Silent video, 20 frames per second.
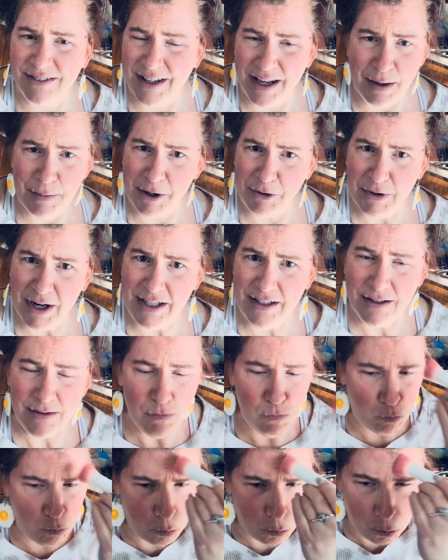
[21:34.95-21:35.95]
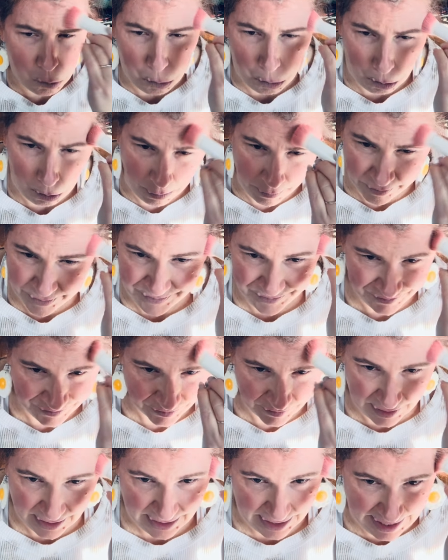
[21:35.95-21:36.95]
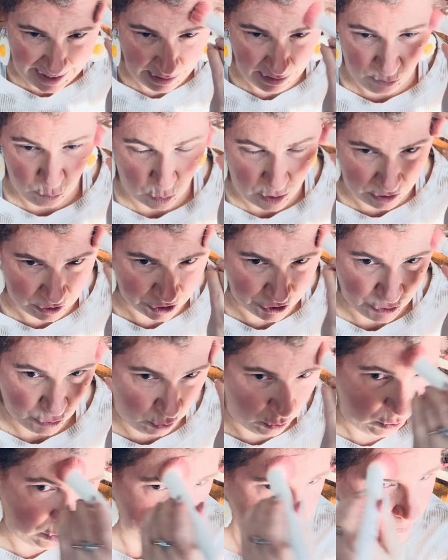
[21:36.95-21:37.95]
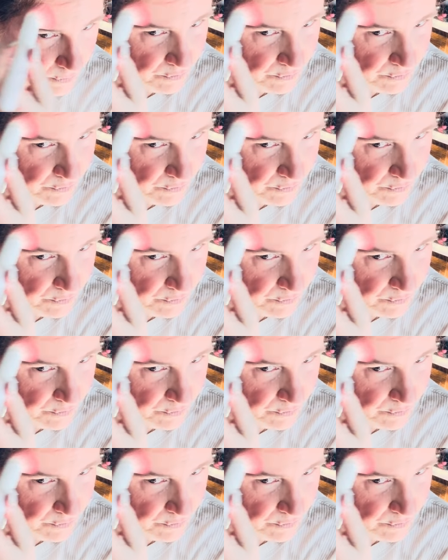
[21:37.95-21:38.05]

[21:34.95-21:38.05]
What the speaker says: Am I right? I had to walk to school.